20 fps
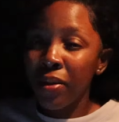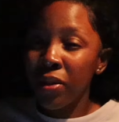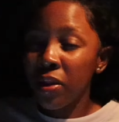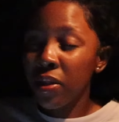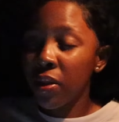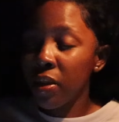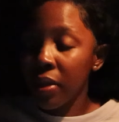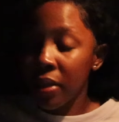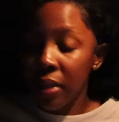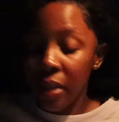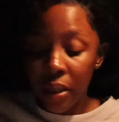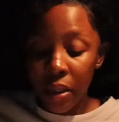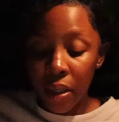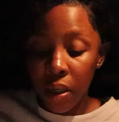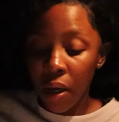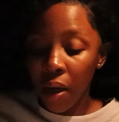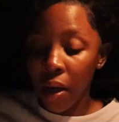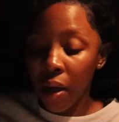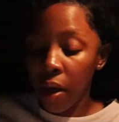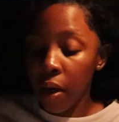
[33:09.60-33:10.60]
Just gonna sit in the
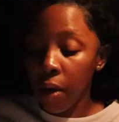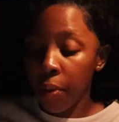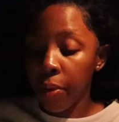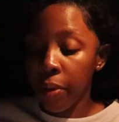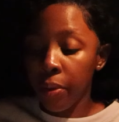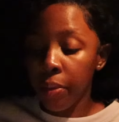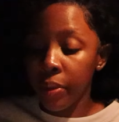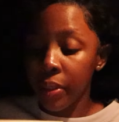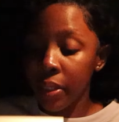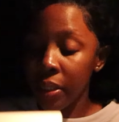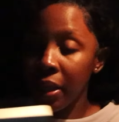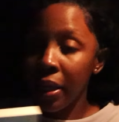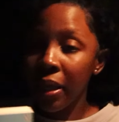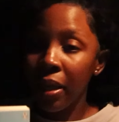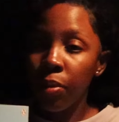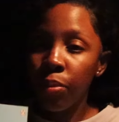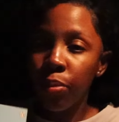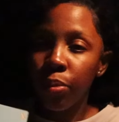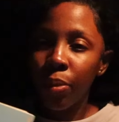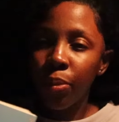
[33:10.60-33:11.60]
car.
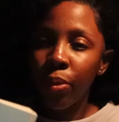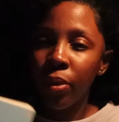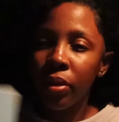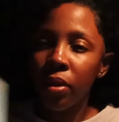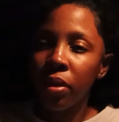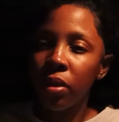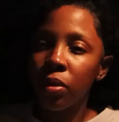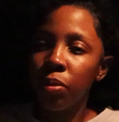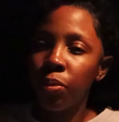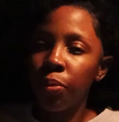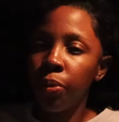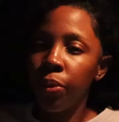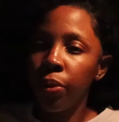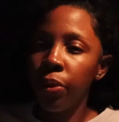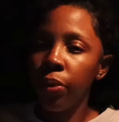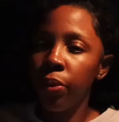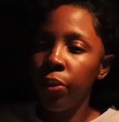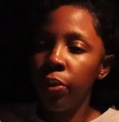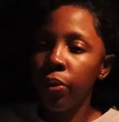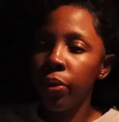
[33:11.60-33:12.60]
Previously bought this
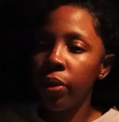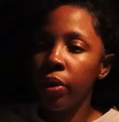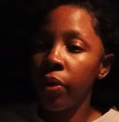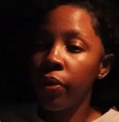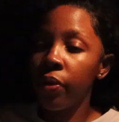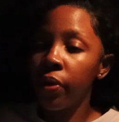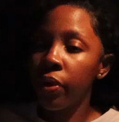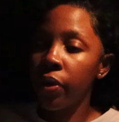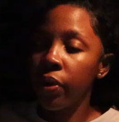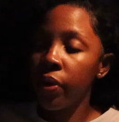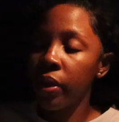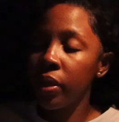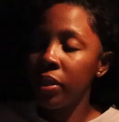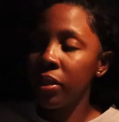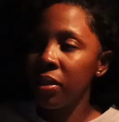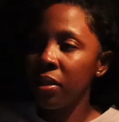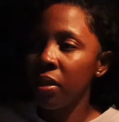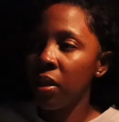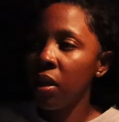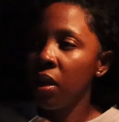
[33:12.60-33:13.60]
brew
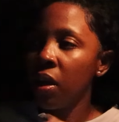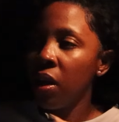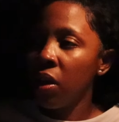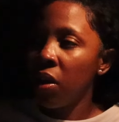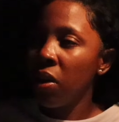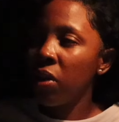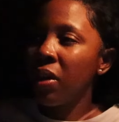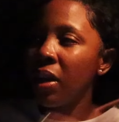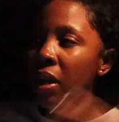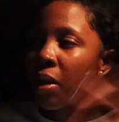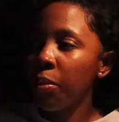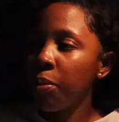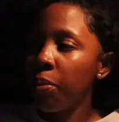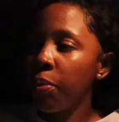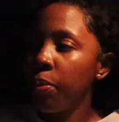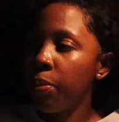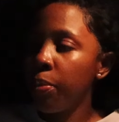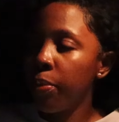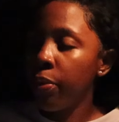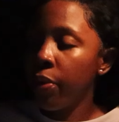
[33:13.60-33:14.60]
grits, not like
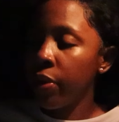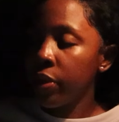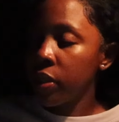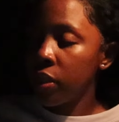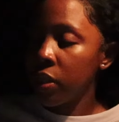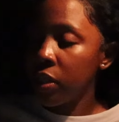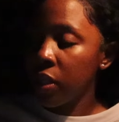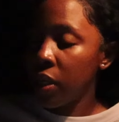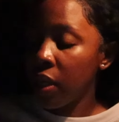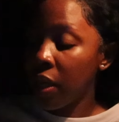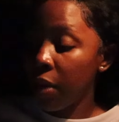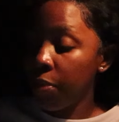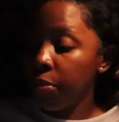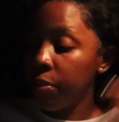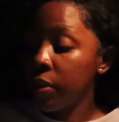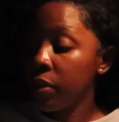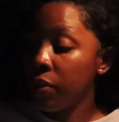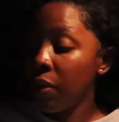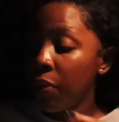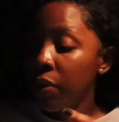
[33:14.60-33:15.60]
brought it here,
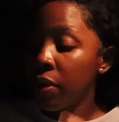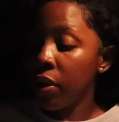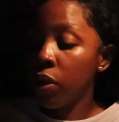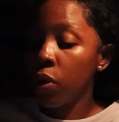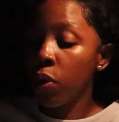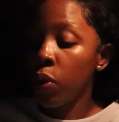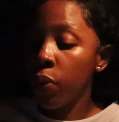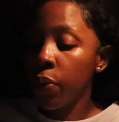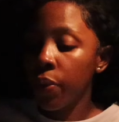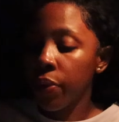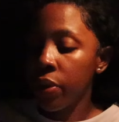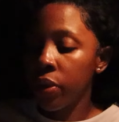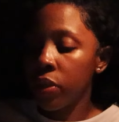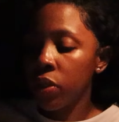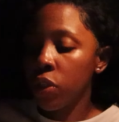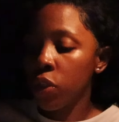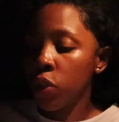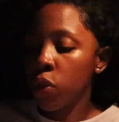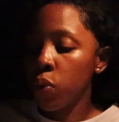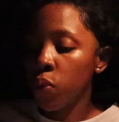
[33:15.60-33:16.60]
but I wanna go with
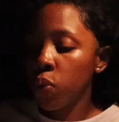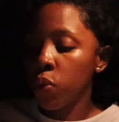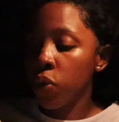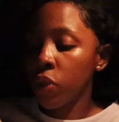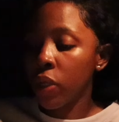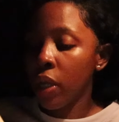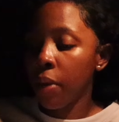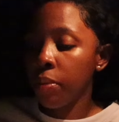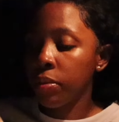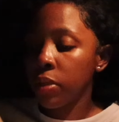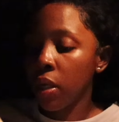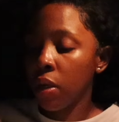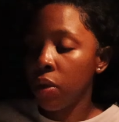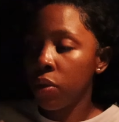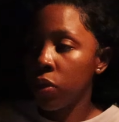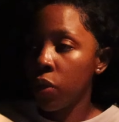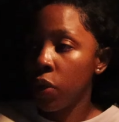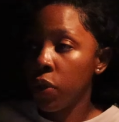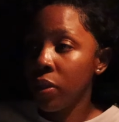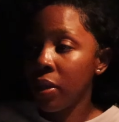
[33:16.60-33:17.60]
it to Cape
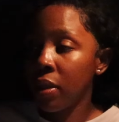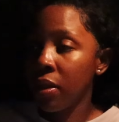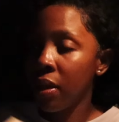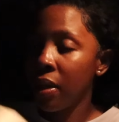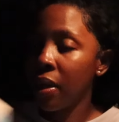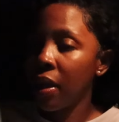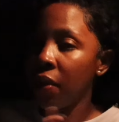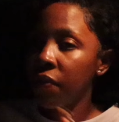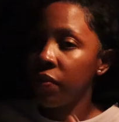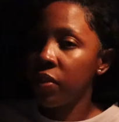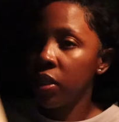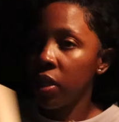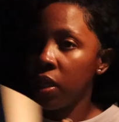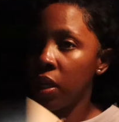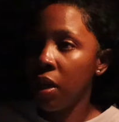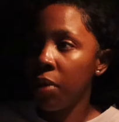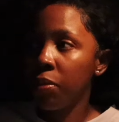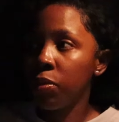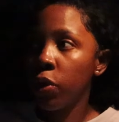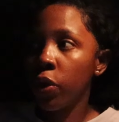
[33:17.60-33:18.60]
Town because I think after
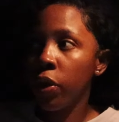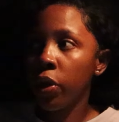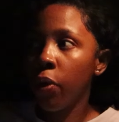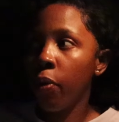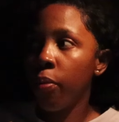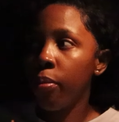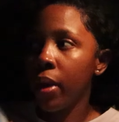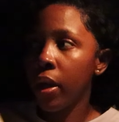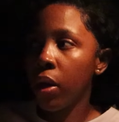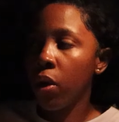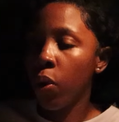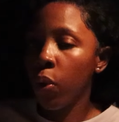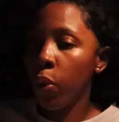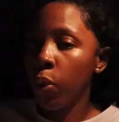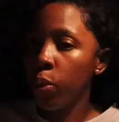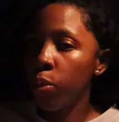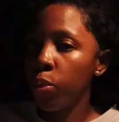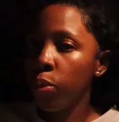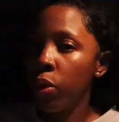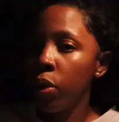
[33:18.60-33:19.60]
here I'm not gonna go back
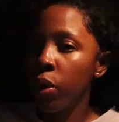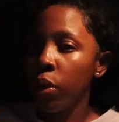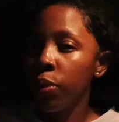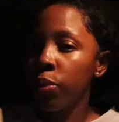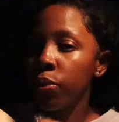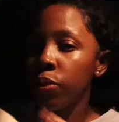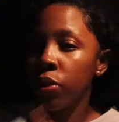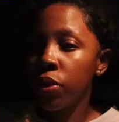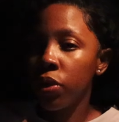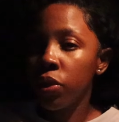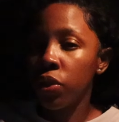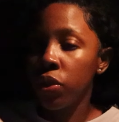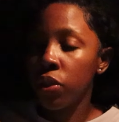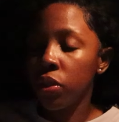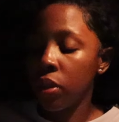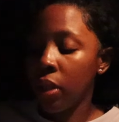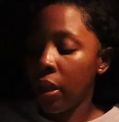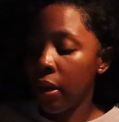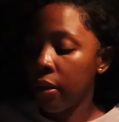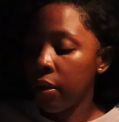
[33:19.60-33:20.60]
home. I'm gonna
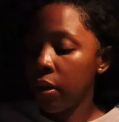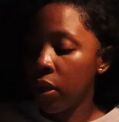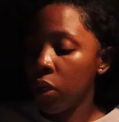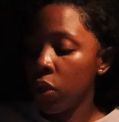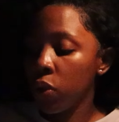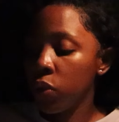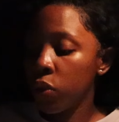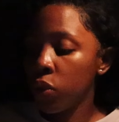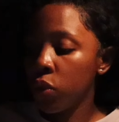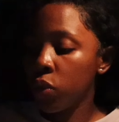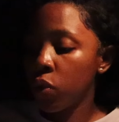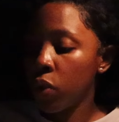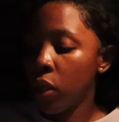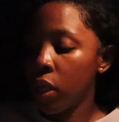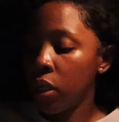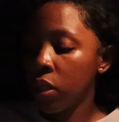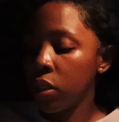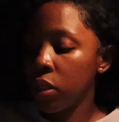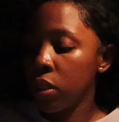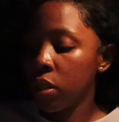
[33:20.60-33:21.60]
just like go
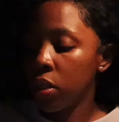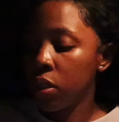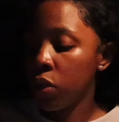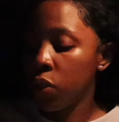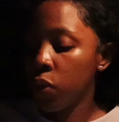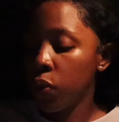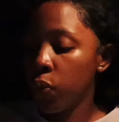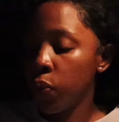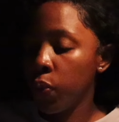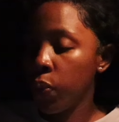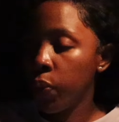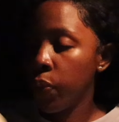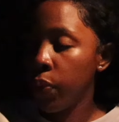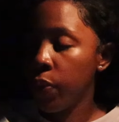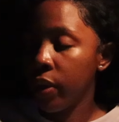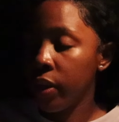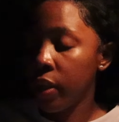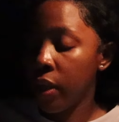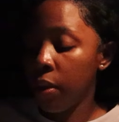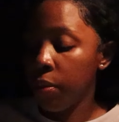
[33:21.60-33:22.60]
straight to
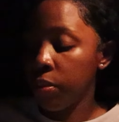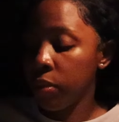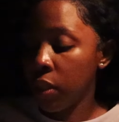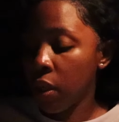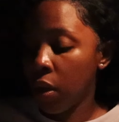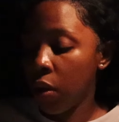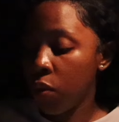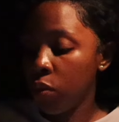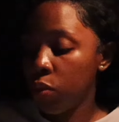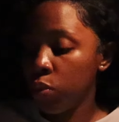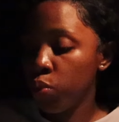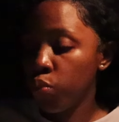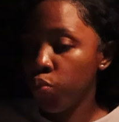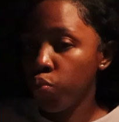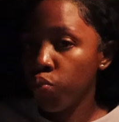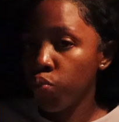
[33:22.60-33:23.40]
Cape Town.